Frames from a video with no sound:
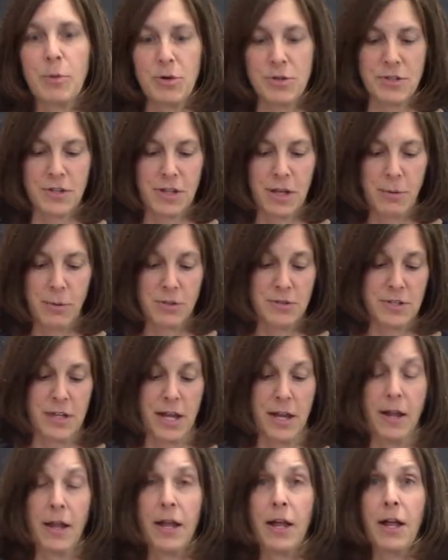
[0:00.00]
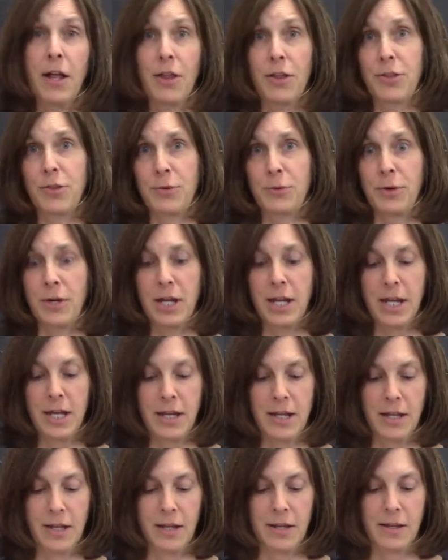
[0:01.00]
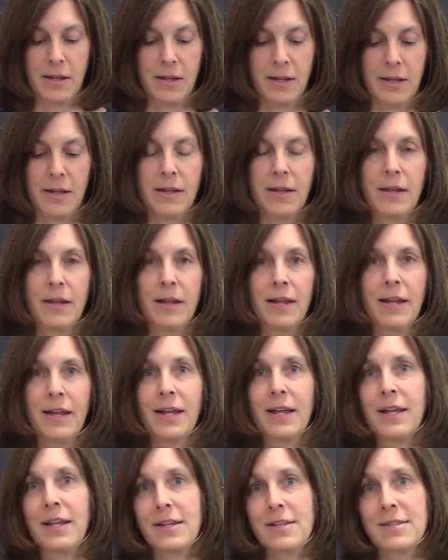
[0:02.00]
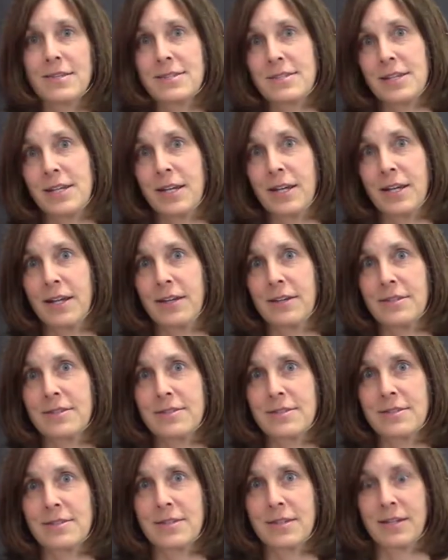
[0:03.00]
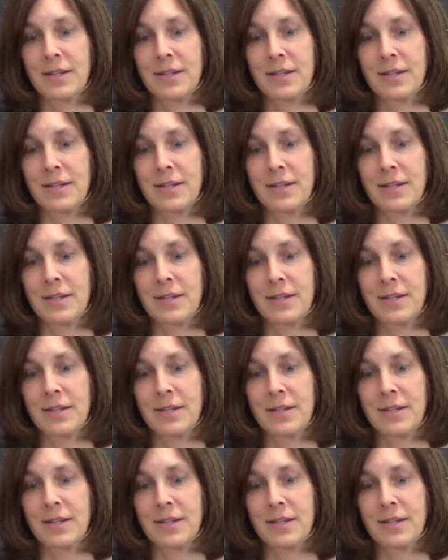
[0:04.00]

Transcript: So they would say 3, 6,